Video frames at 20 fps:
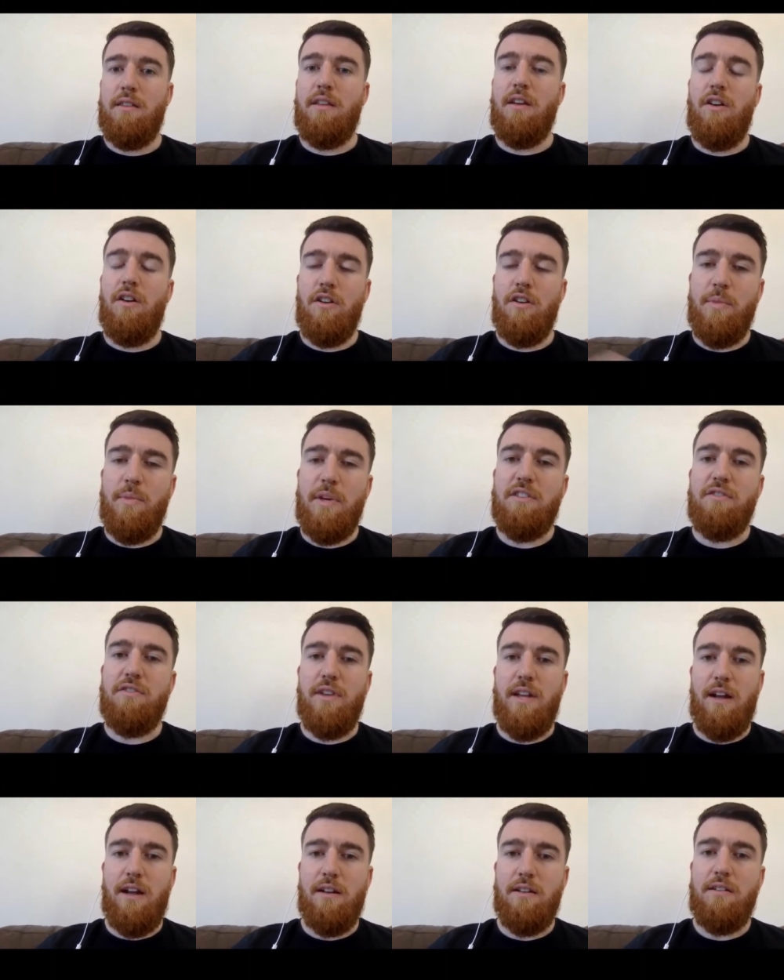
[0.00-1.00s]
the augmented
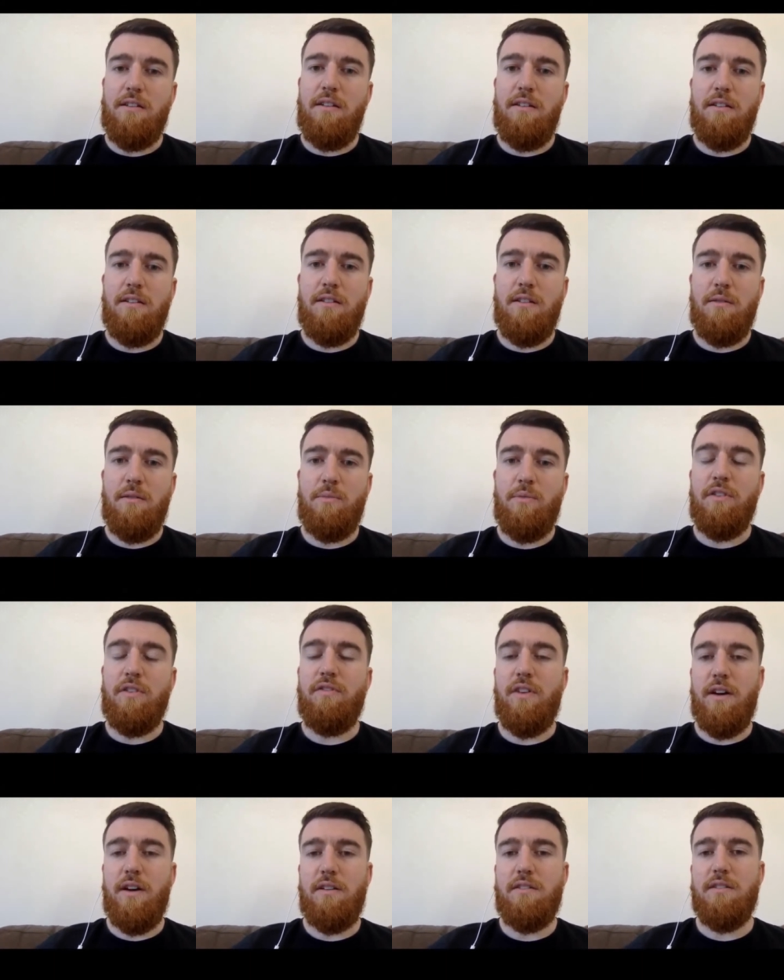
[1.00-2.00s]
reality
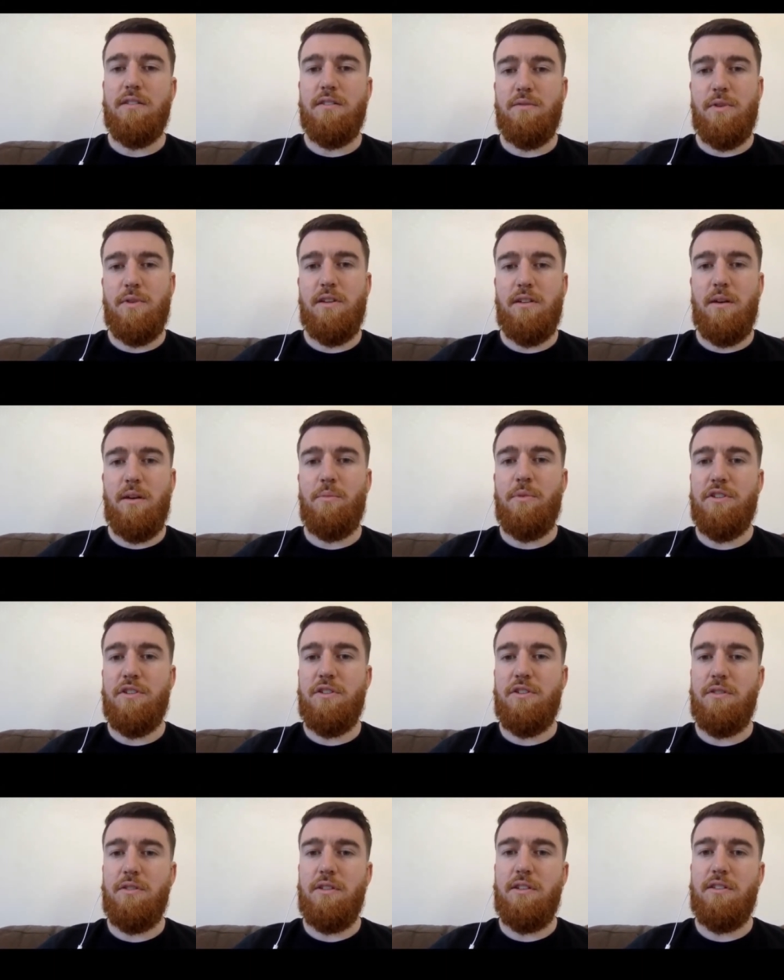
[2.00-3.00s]
provides us with an
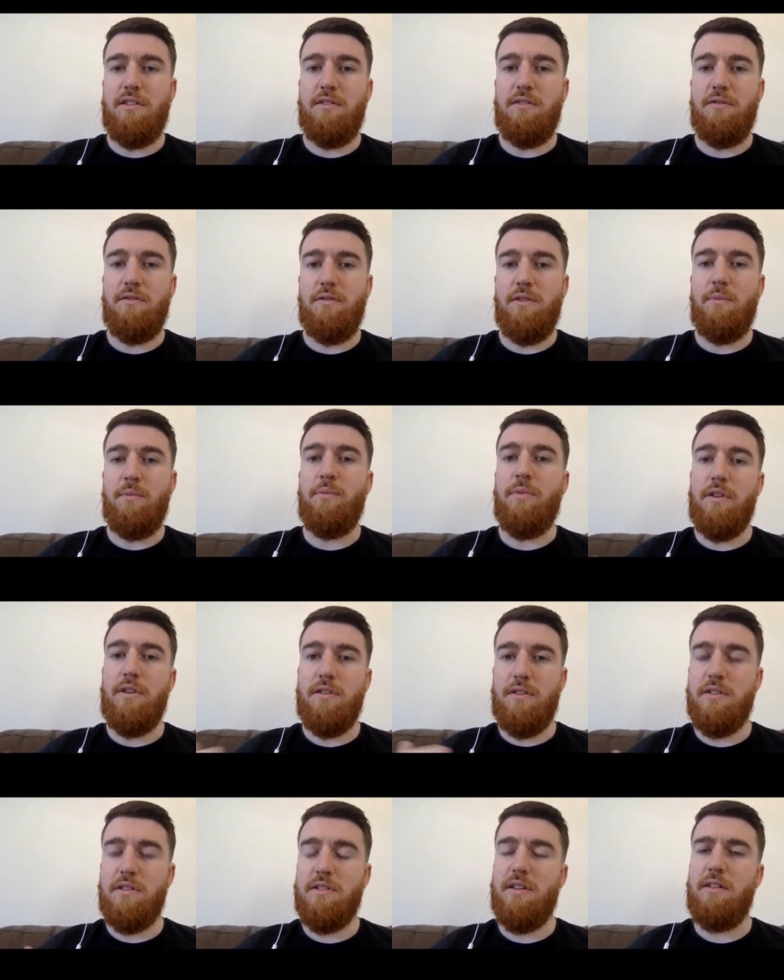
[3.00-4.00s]
opportunity to
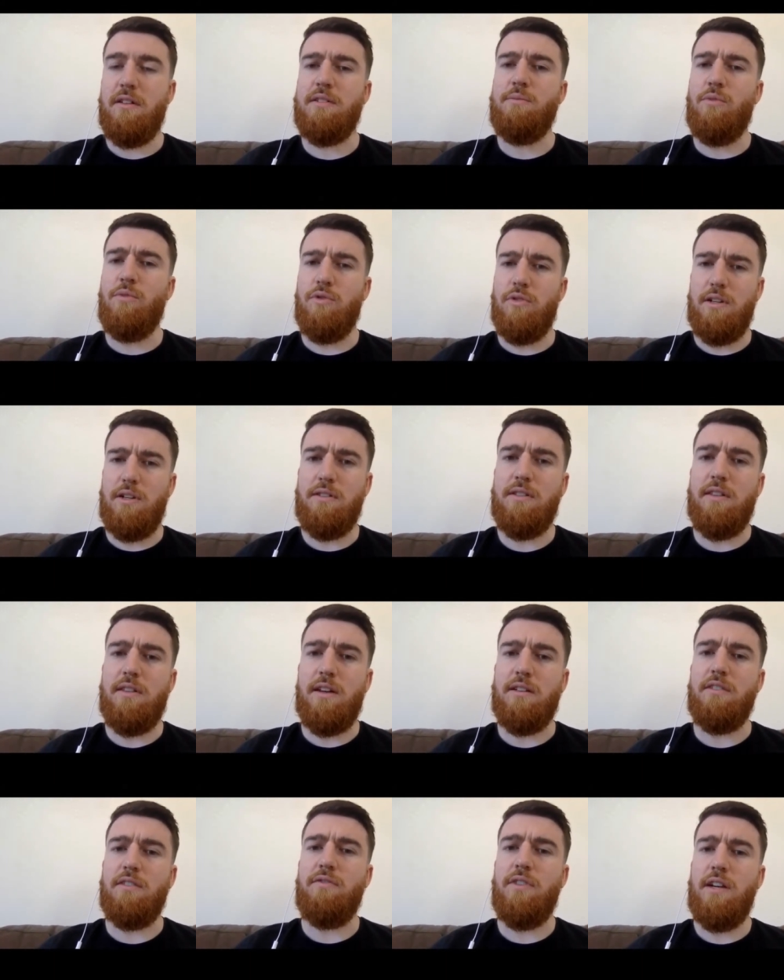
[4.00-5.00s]
immerse ourselves more into
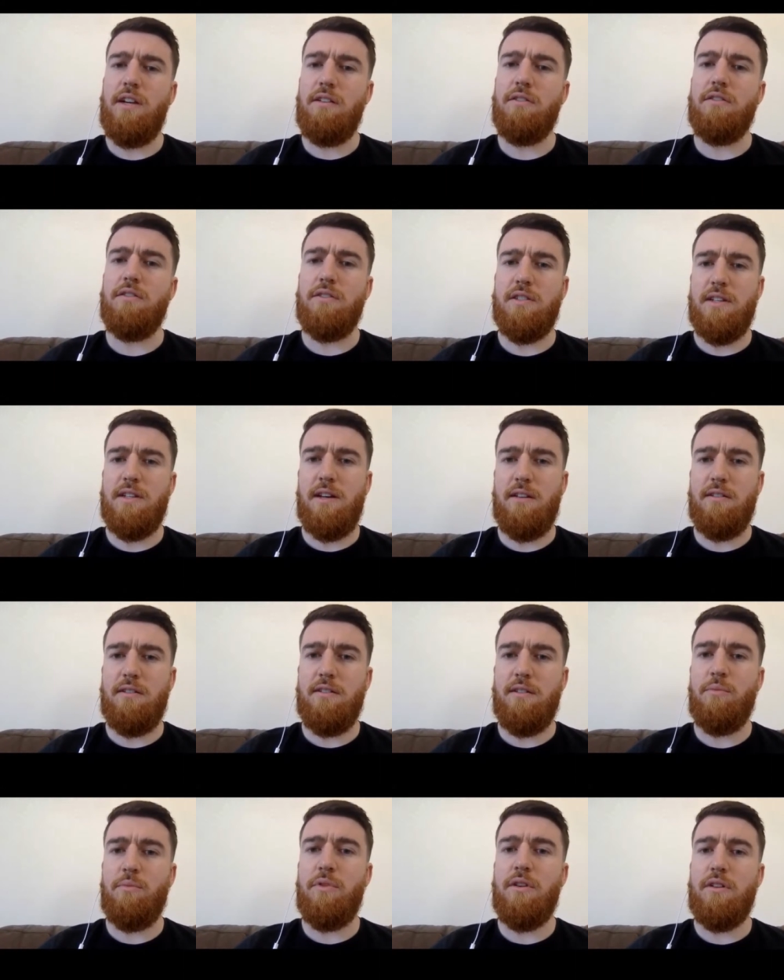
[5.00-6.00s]
that and really
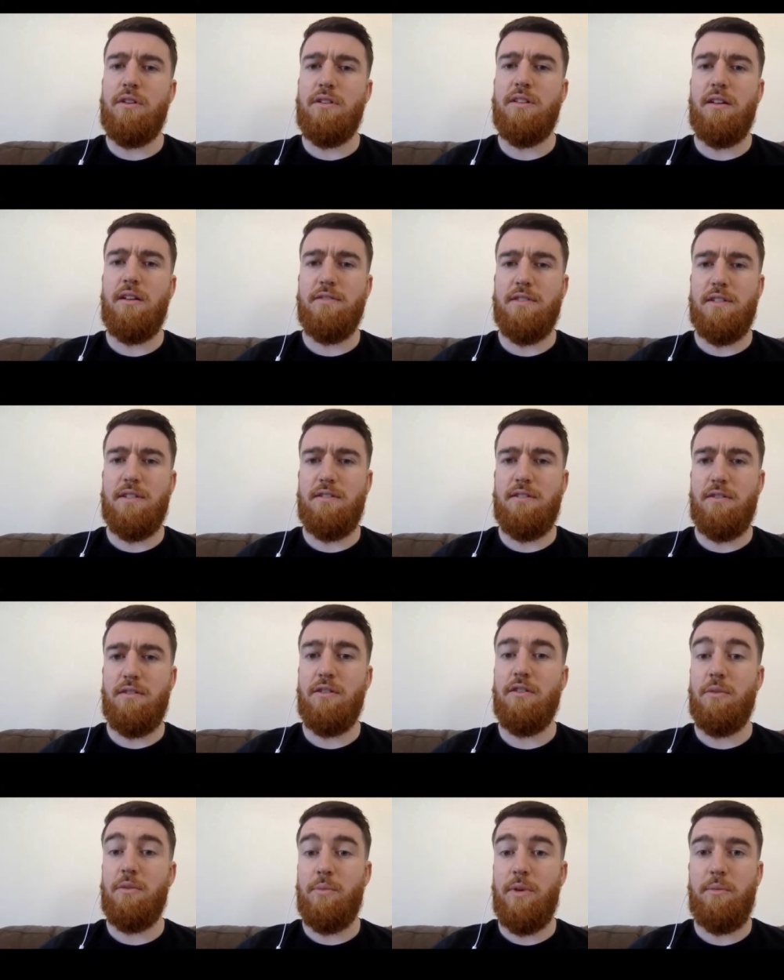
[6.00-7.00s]
understand and put ourselves into
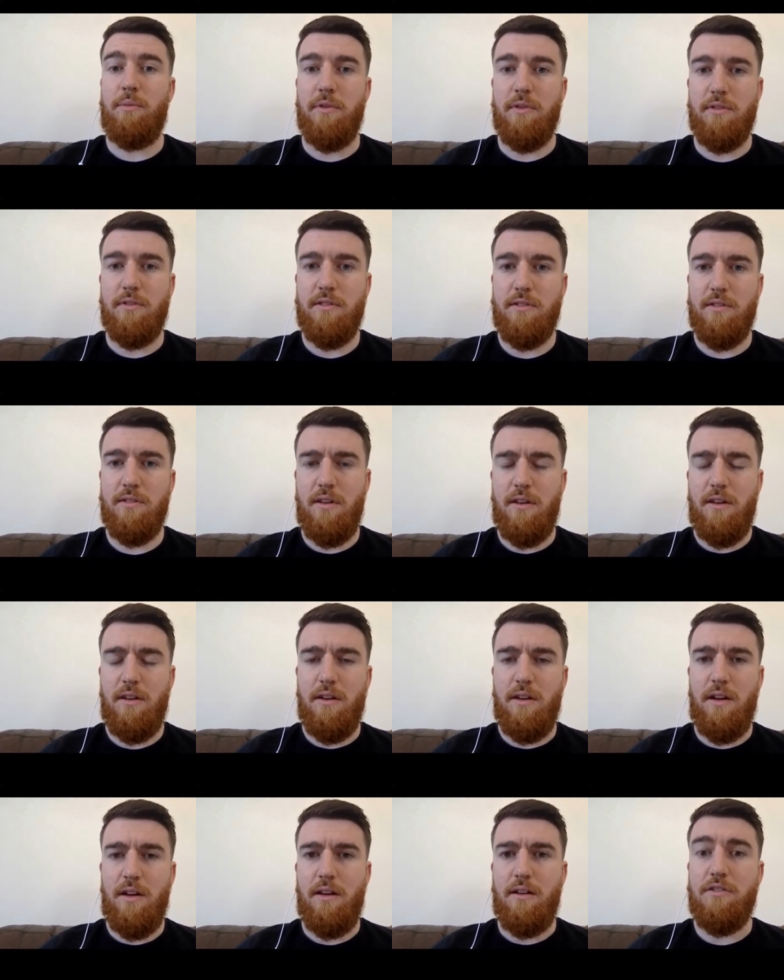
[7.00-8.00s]
other people's
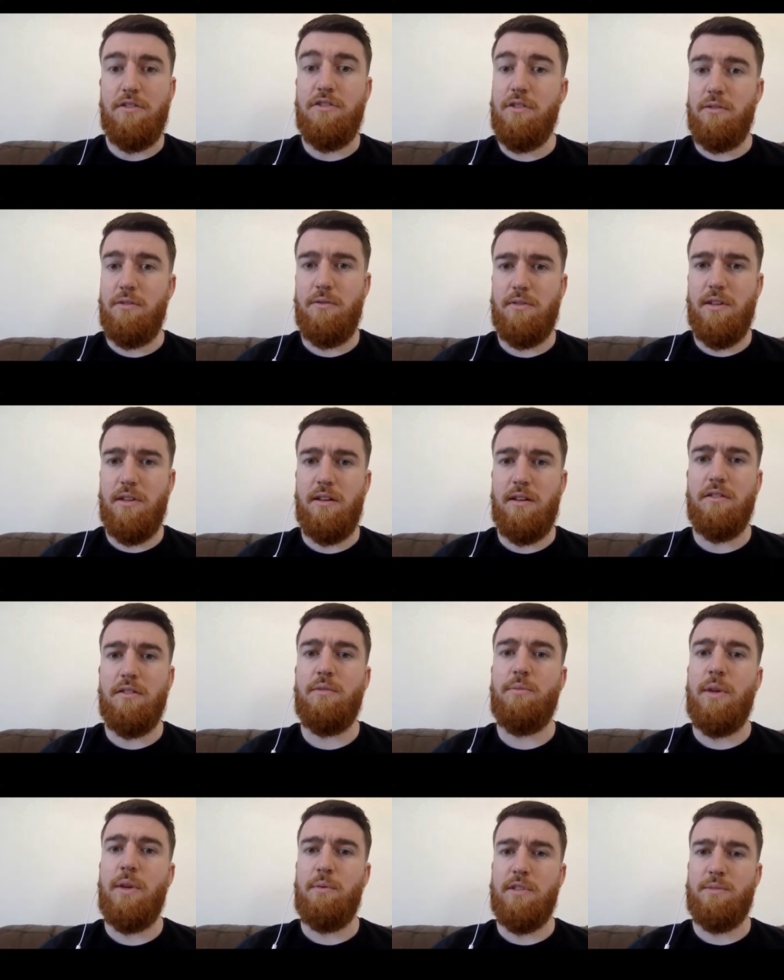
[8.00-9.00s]
uh, shoes and other
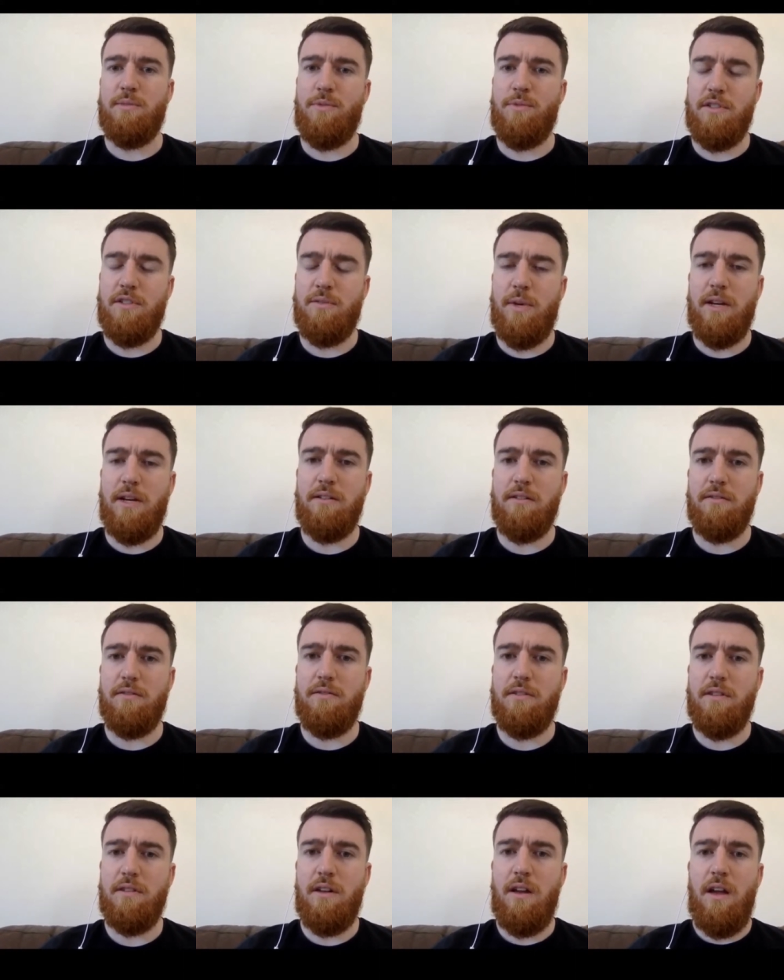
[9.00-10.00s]
people's
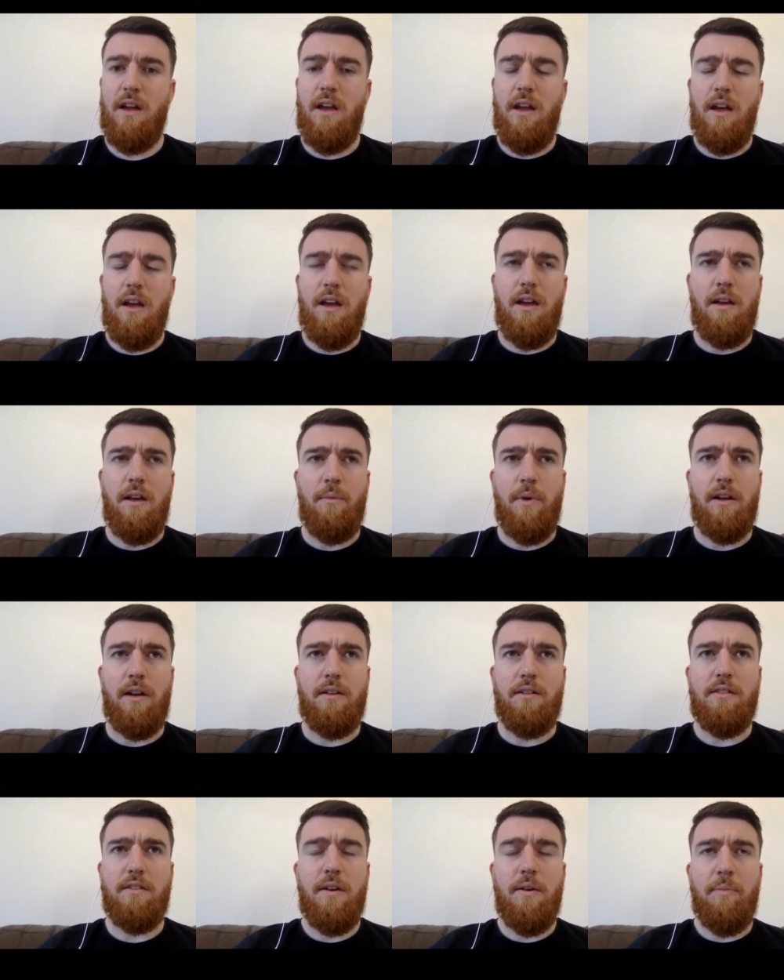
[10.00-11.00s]
perspectives. Um,
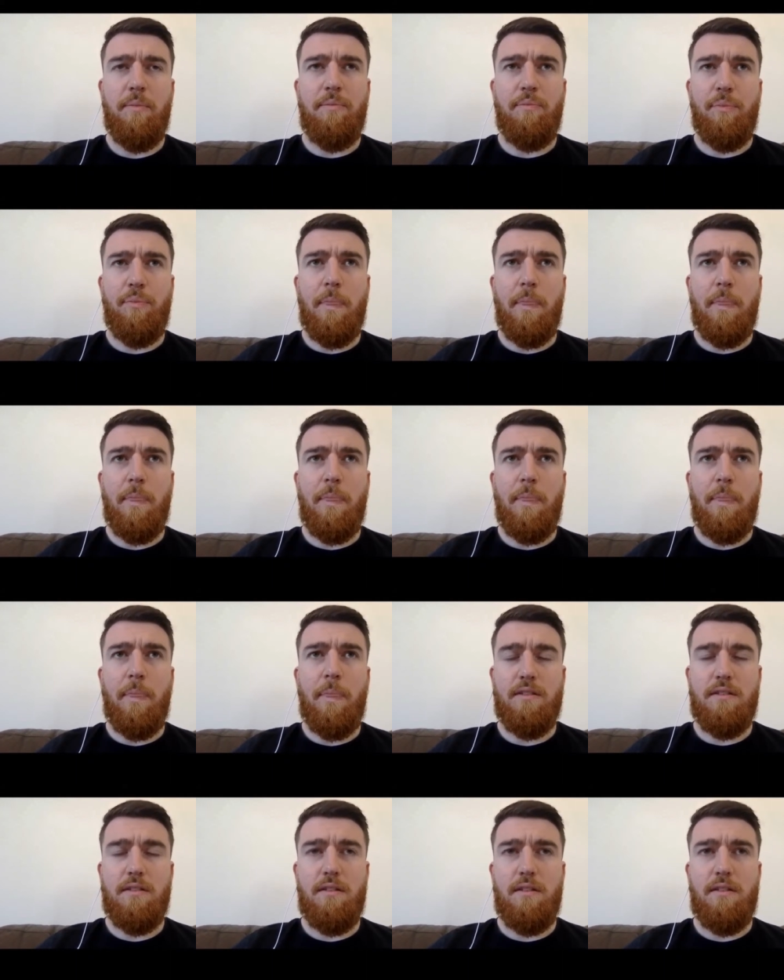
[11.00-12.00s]
and that to
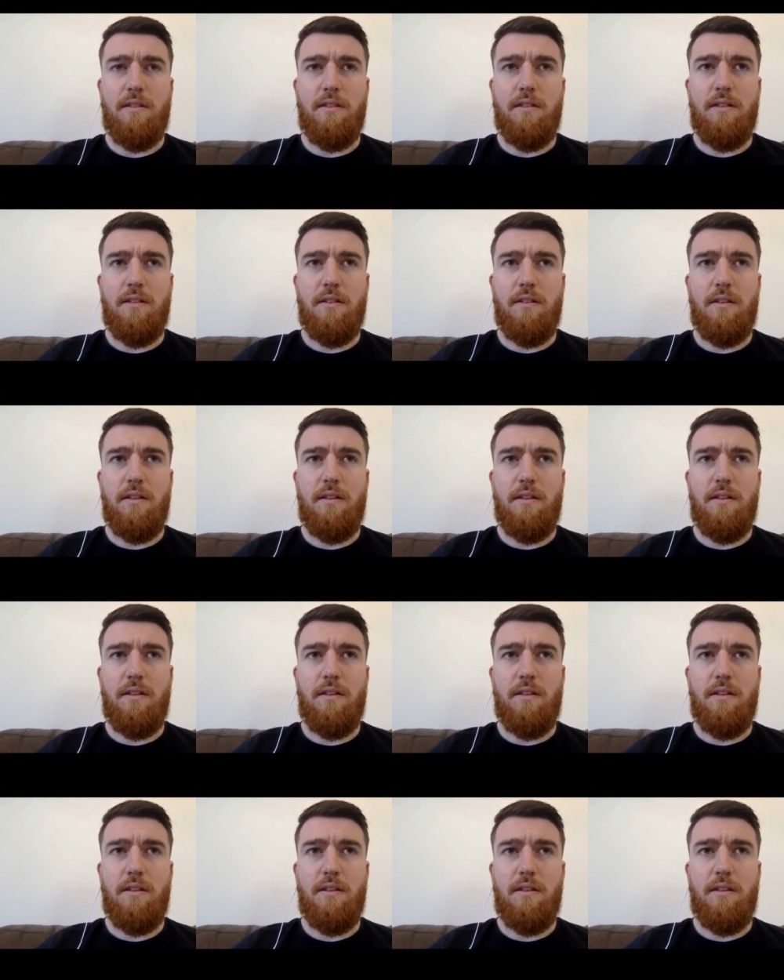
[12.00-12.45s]
me is,